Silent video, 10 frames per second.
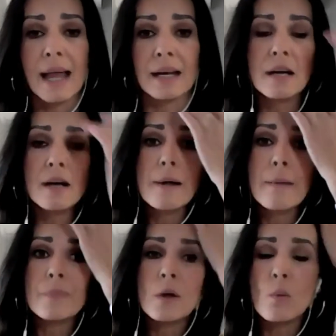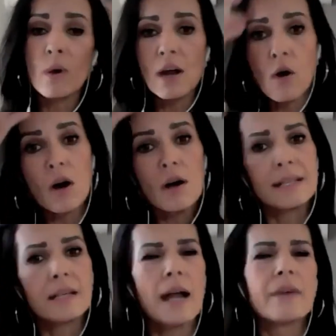And
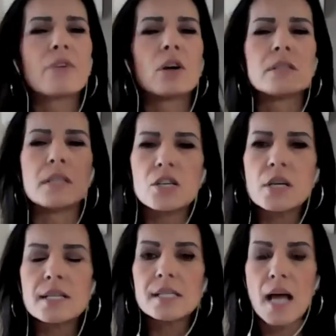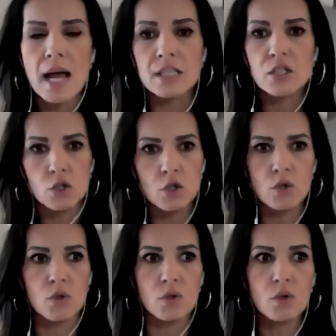it kind of conditions us
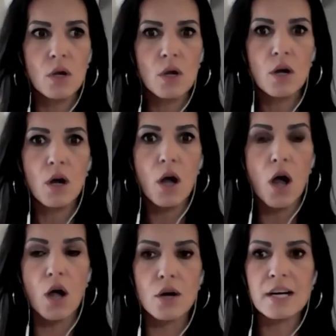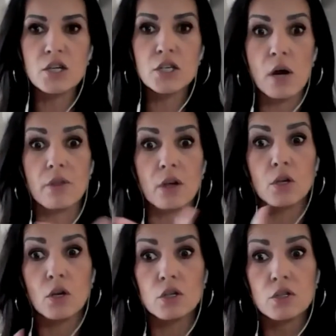to only share the
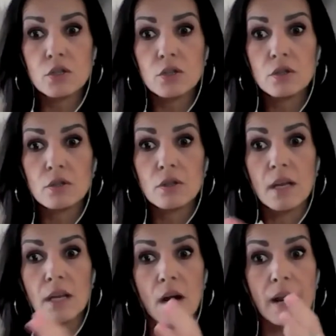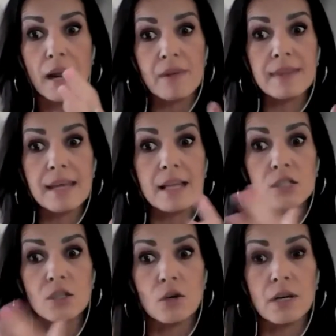good, you know, everything
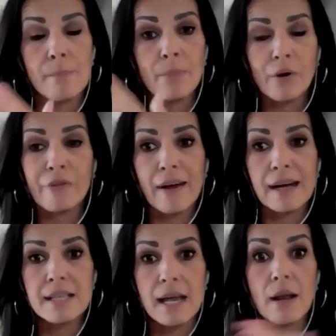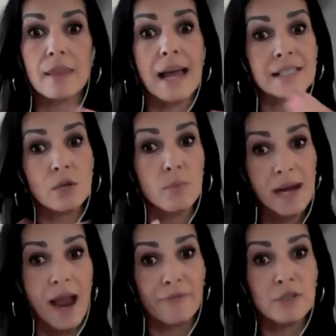that's good and perfect. And that's who
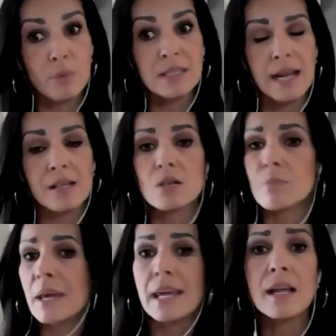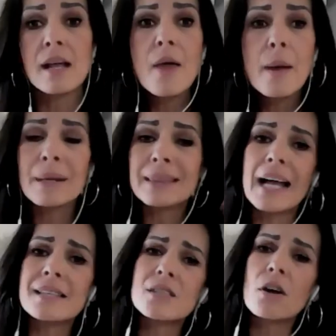we have to pretend to be. But
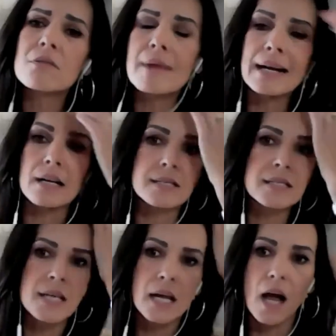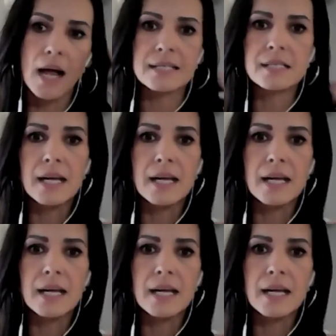that's not realistic, guys.